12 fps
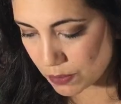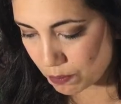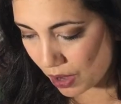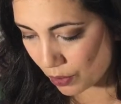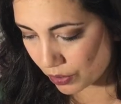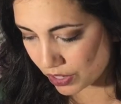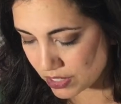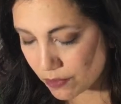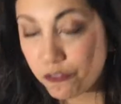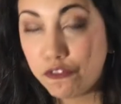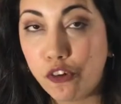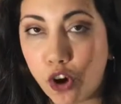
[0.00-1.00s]
powers,
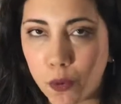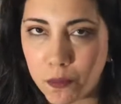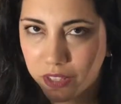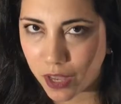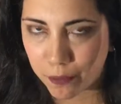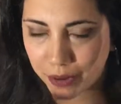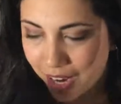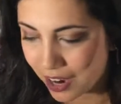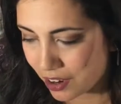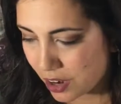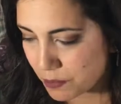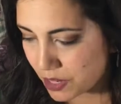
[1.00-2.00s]
form the Umbrella
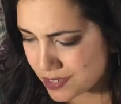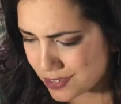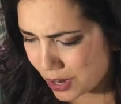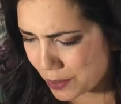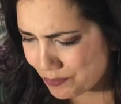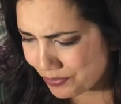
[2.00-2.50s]
Academy. I'm sorry.